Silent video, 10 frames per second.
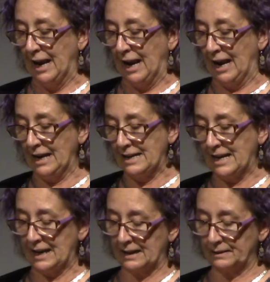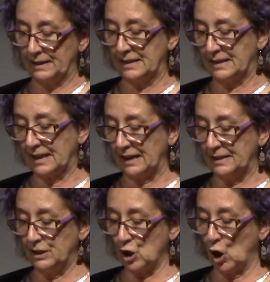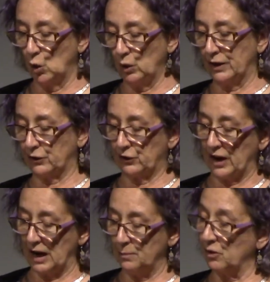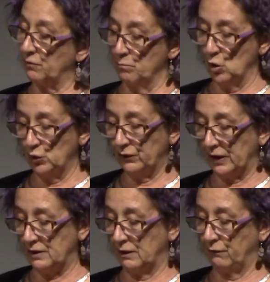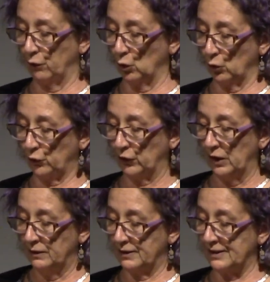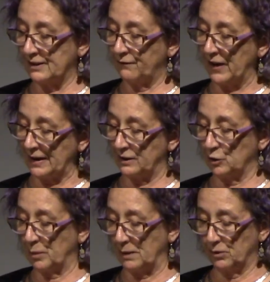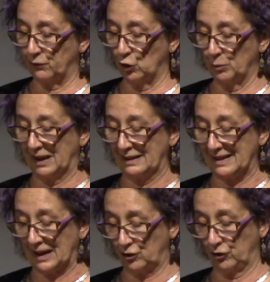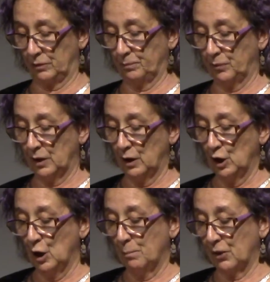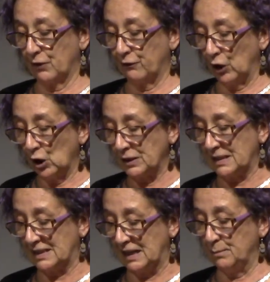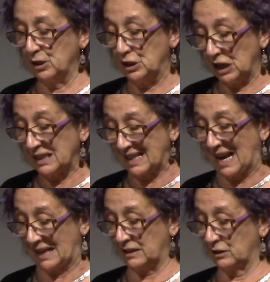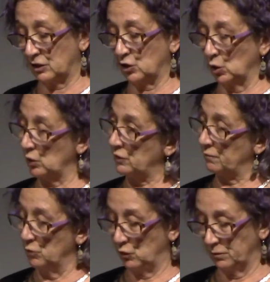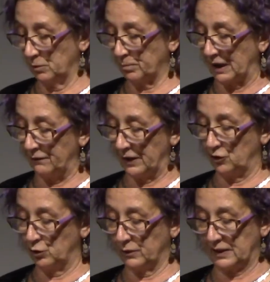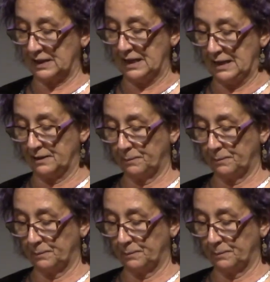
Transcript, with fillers: Heat here is cited only as a type of motivating force that is affected by performing its action. But the farther semen does act as a source of movement by virtue of its heat,